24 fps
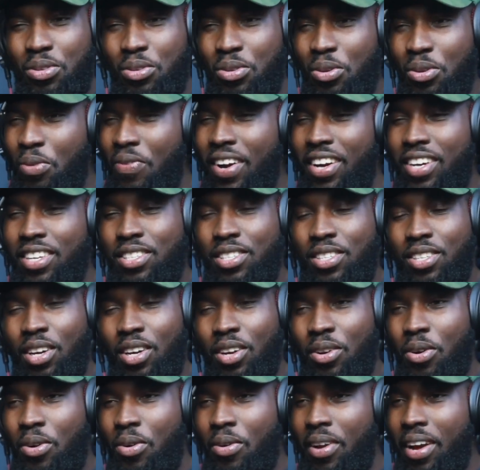Very
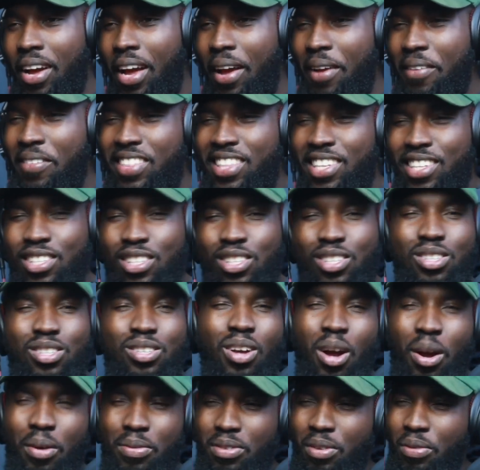subtle. Everything's
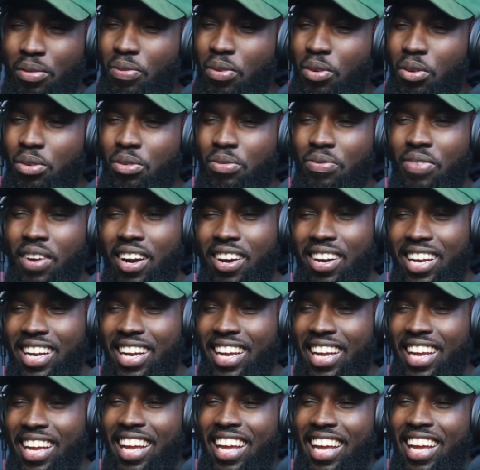soft. It feels very,
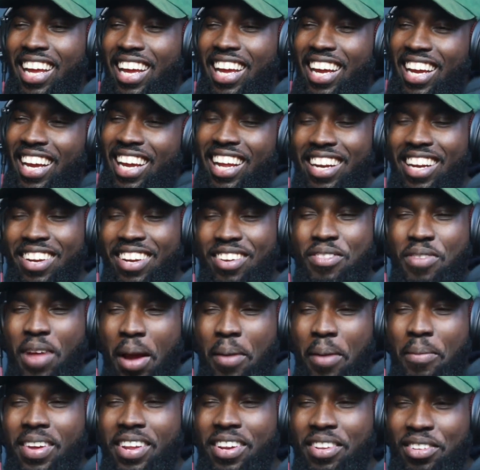eh, you know what I
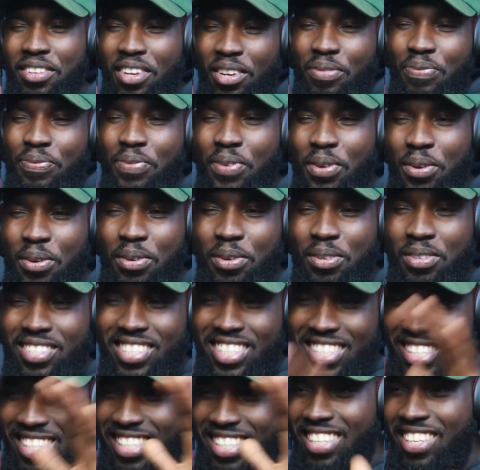mean. Just feels
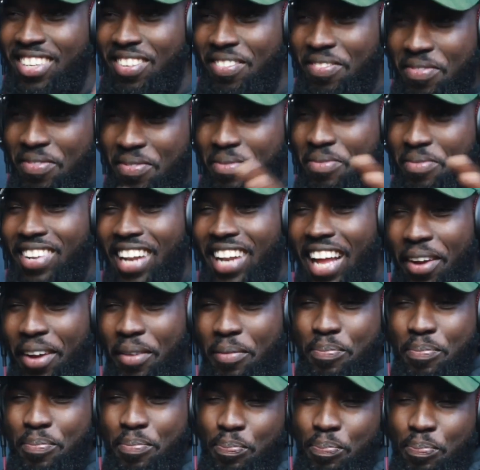like
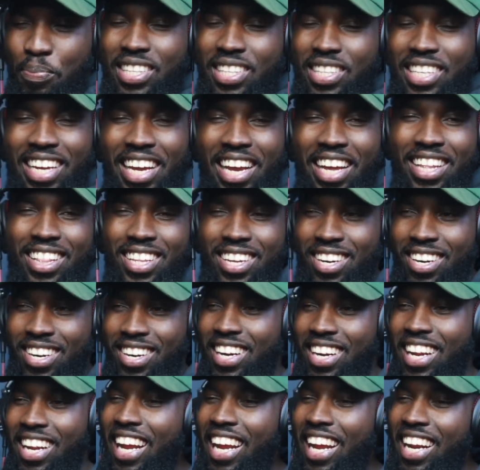put together,
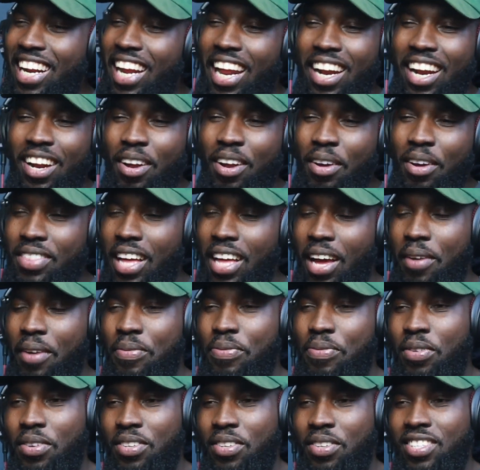and I love that for
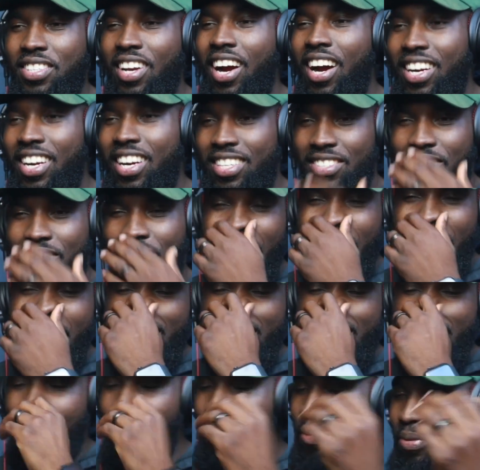Sarz, right?
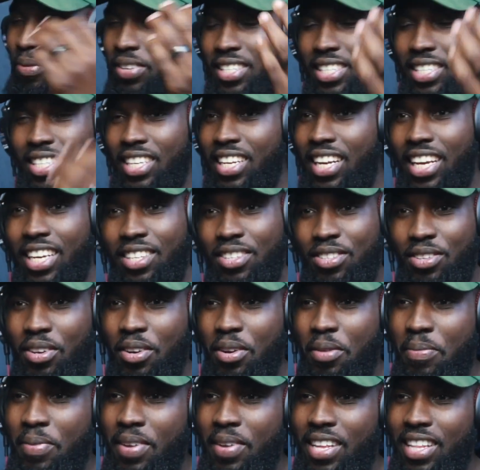Obviously, like it's gonna
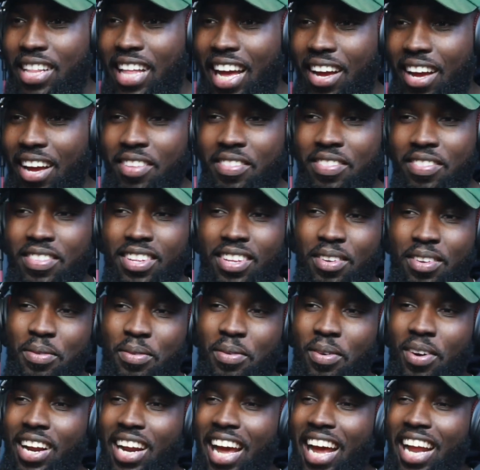be that one,
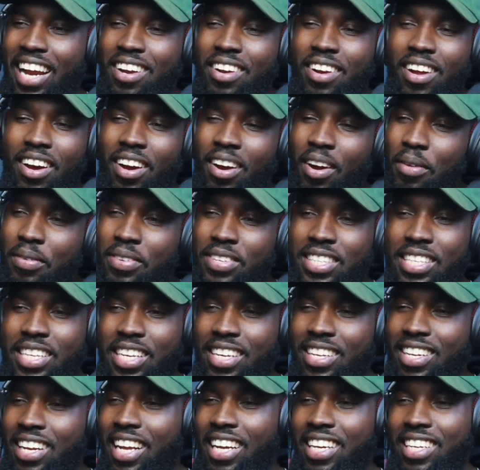and obviously,
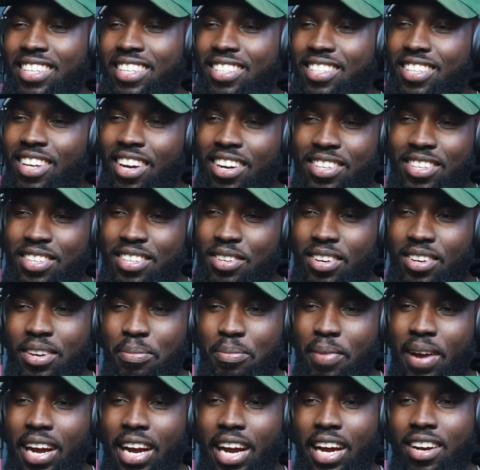like Sarz is gonna
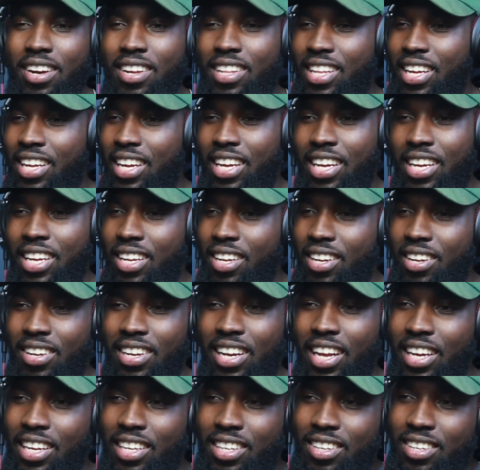bang another hit.
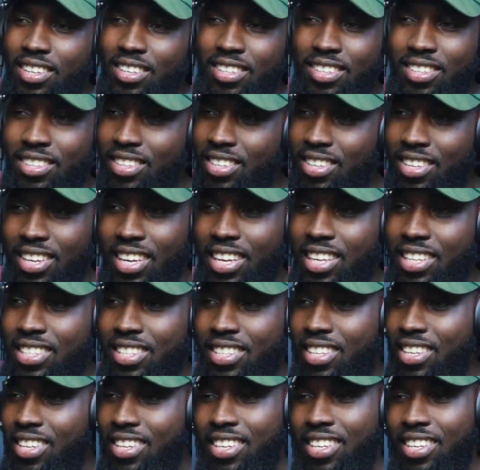Like, it's
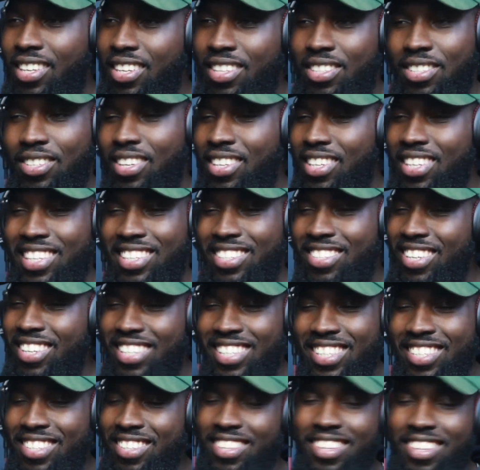it's just it's just
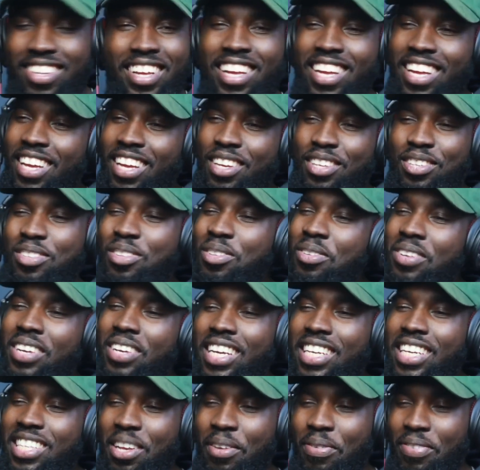it's too
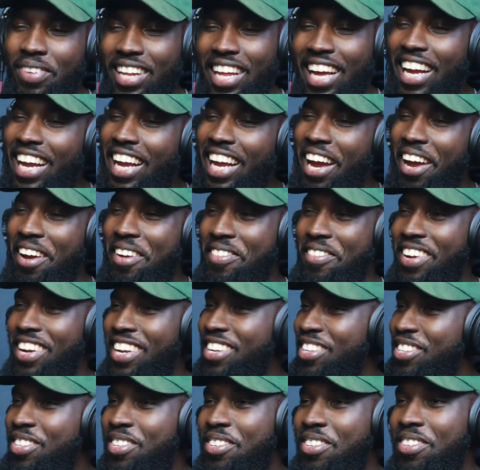easy for that guy, man. It's
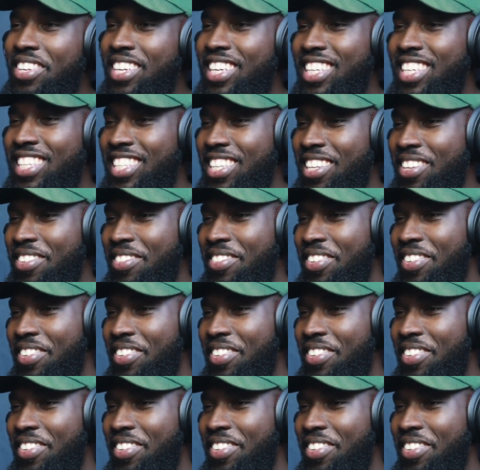too easy. Hey.